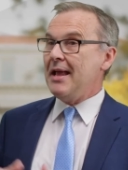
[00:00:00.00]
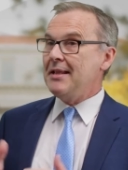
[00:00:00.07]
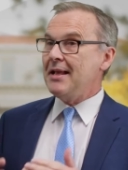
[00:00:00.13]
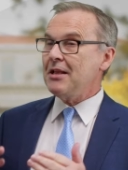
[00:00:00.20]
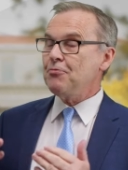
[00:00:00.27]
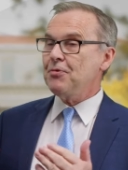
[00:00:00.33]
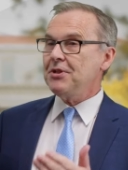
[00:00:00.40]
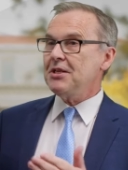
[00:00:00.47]
And
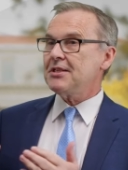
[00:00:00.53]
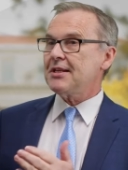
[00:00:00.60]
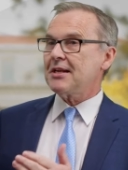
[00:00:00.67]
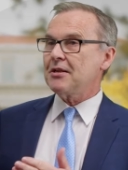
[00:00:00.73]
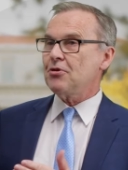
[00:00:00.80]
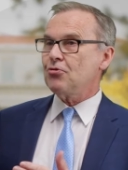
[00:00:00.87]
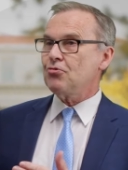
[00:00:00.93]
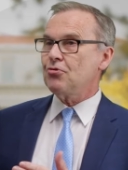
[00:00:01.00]
then we
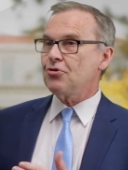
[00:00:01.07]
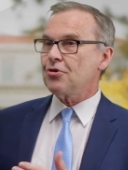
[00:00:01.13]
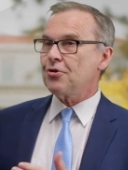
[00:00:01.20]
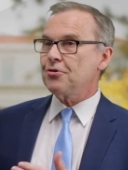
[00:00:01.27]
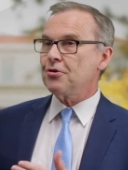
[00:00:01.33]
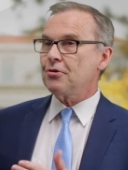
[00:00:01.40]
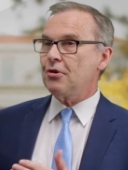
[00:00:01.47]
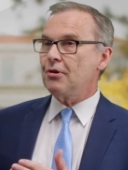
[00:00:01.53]
decided to
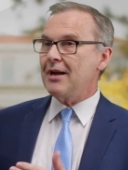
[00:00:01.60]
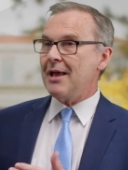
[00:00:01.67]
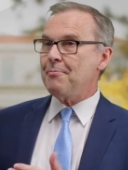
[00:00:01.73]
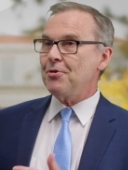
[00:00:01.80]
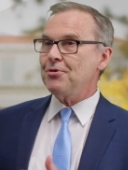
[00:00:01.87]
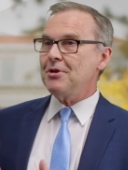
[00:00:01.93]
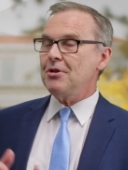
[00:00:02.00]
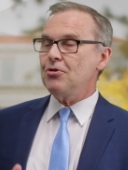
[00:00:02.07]
turn a
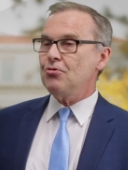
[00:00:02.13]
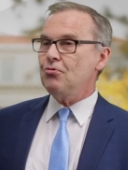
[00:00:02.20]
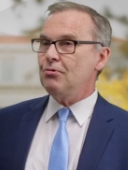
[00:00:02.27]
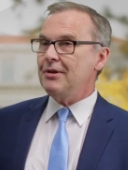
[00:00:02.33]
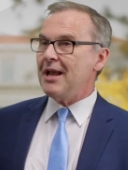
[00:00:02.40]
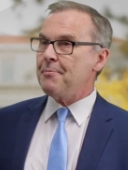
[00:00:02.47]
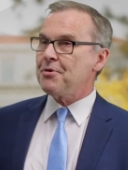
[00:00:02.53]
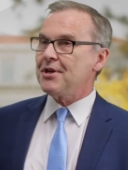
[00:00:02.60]
lemon
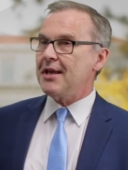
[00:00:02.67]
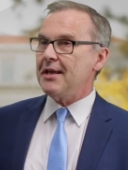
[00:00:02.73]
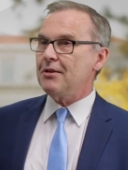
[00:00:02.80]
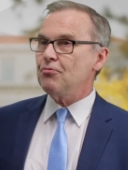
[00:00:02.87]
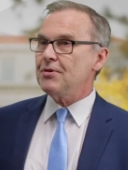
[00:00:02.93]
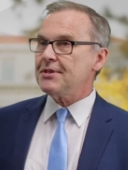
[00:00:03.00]
into lemonade.